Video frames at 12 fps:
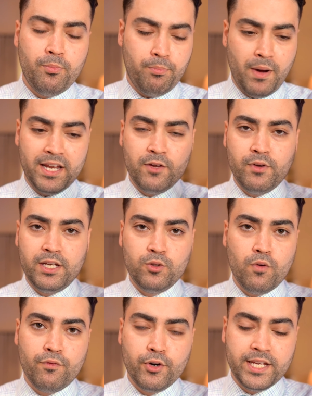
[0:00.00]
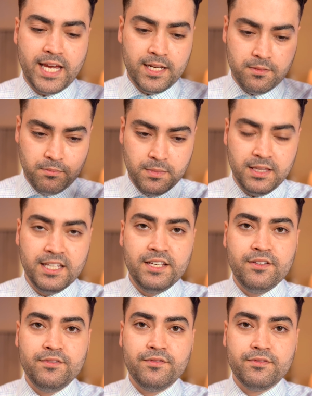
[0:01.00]
By the way, don't forget,
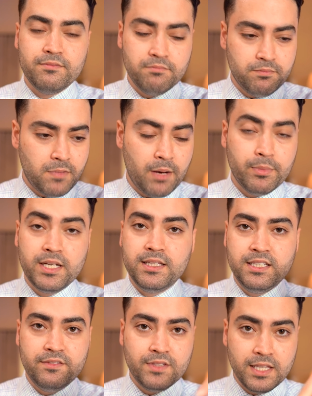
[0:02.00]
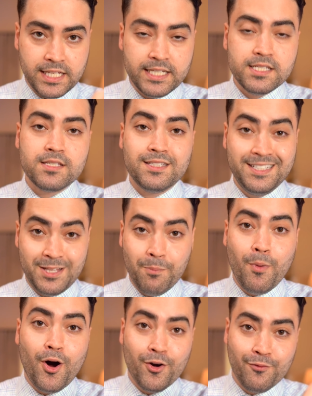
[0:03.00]
I'm going to leave the links in the
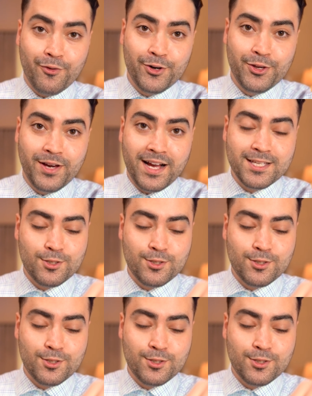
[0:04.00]
bottom for you guys.